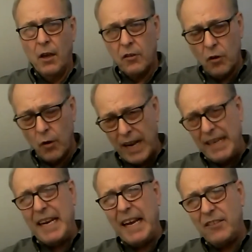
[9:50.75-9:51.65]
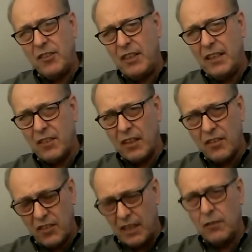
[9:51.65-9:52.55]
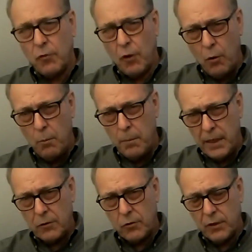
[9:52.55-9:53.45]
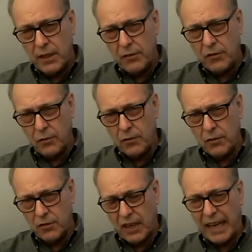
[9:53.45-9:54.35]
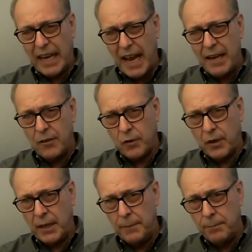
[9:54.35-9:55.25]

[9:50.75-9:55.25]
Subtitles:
So ADHD is a syndrome in traditional psychiatry